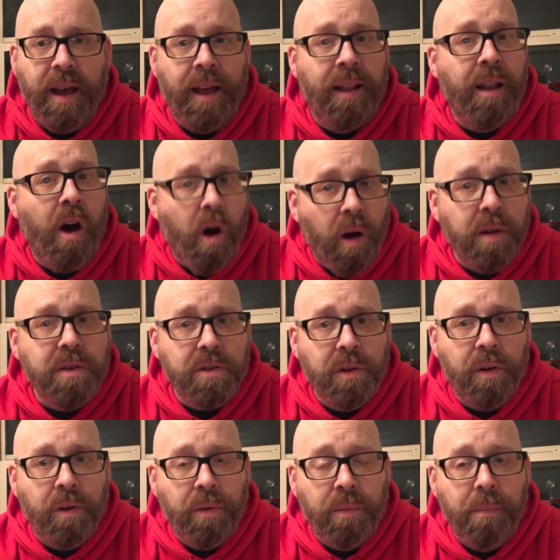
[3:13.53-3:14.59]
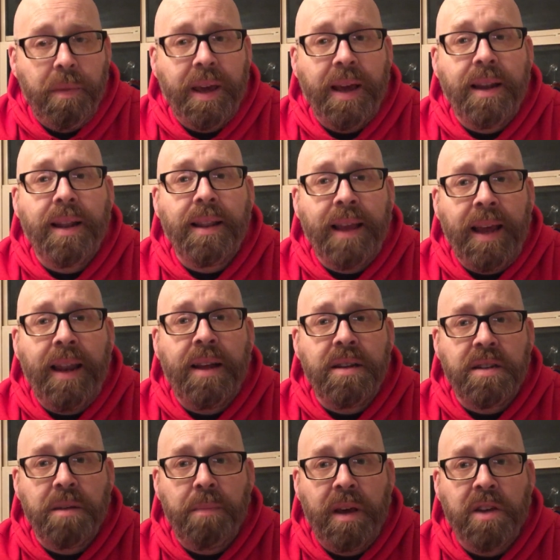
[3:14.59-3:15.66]
and also begin to lean
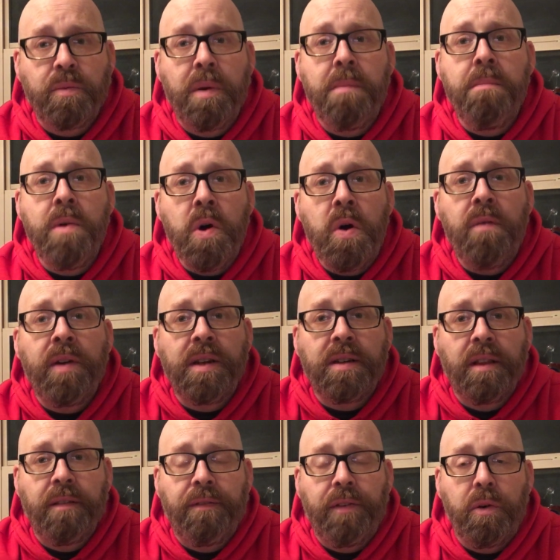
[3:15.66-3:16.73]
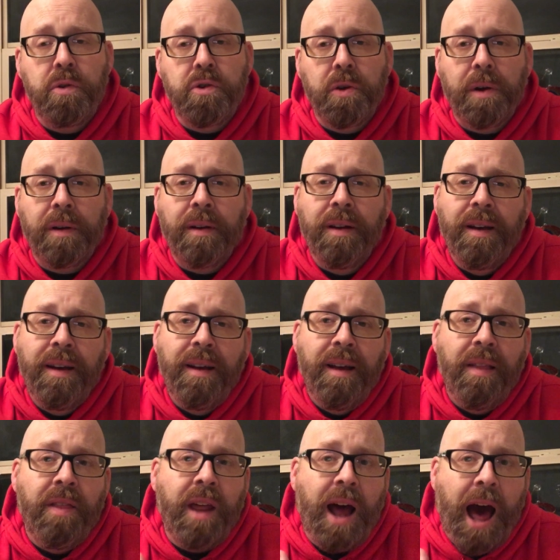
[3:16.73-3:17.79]
into me as we move into the future,
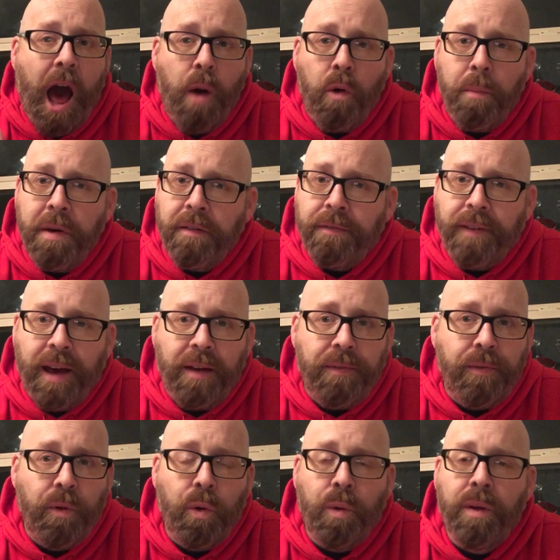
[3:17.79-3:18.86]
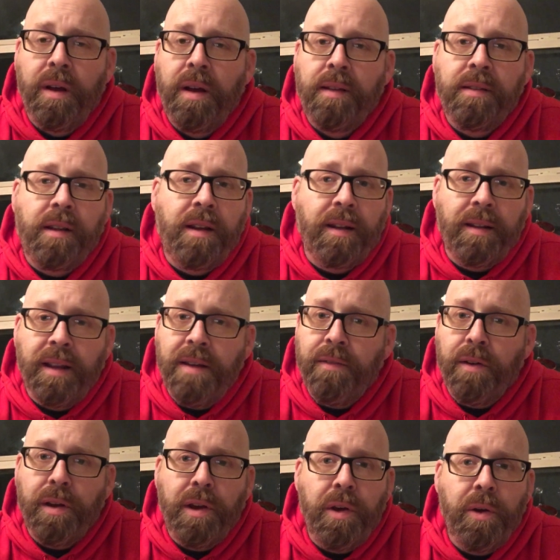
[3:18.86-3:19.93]
that I will be faithful to
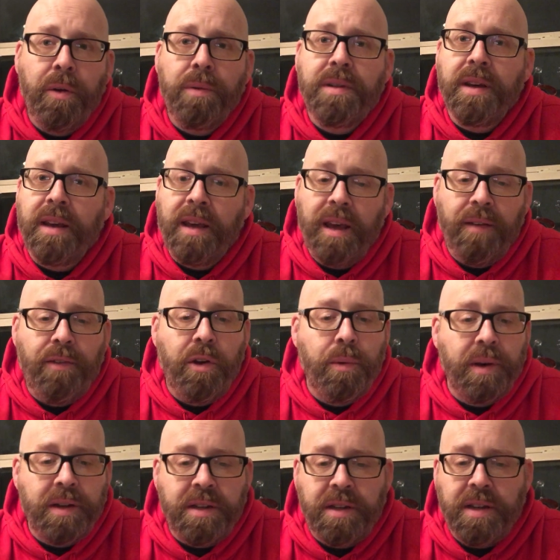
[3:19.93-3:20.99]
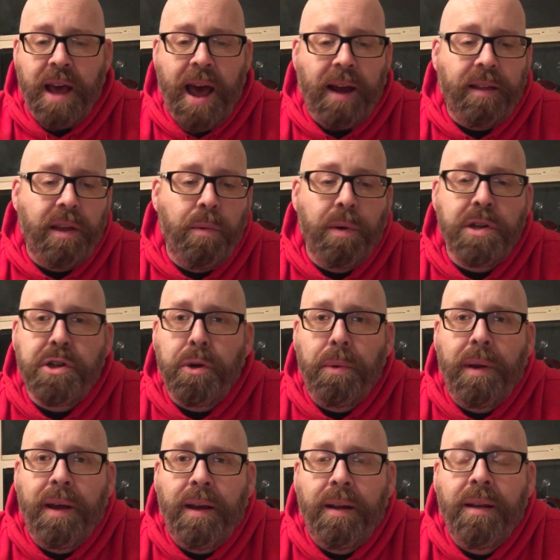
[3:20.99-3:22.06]
deliver you, to give you exactly what you
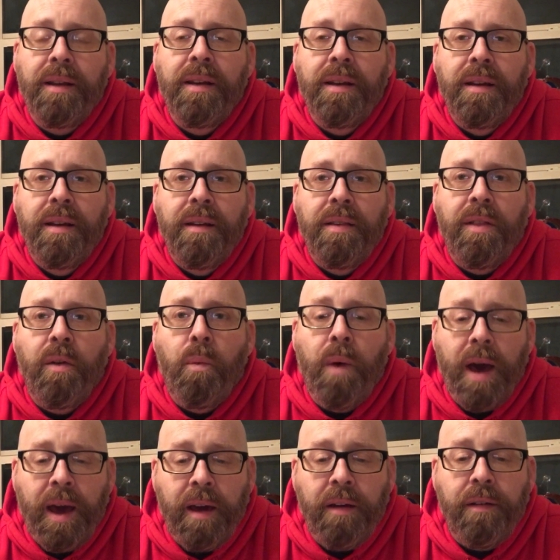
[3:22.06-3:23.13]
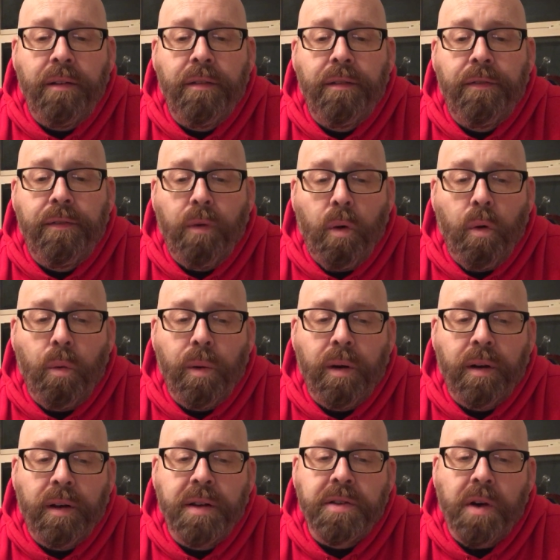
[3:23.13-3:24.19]
need. The way
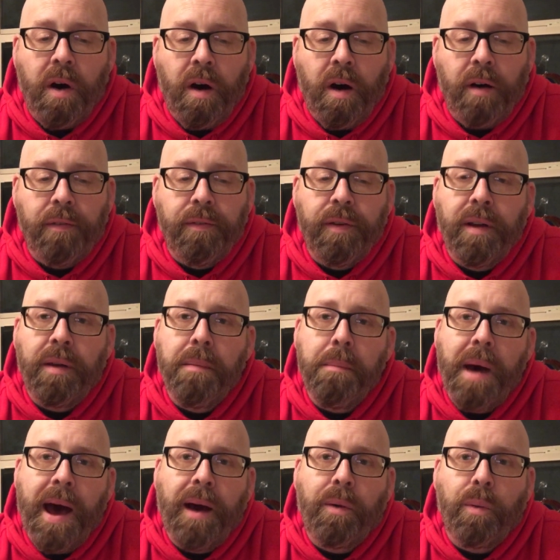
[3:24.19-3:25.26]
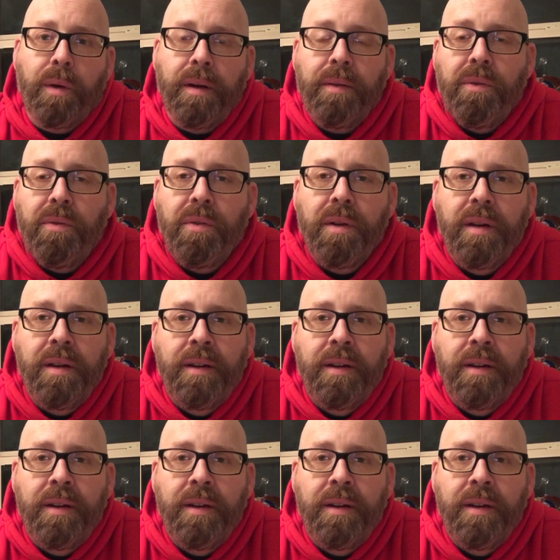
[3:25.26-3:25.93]
forward is often backwards.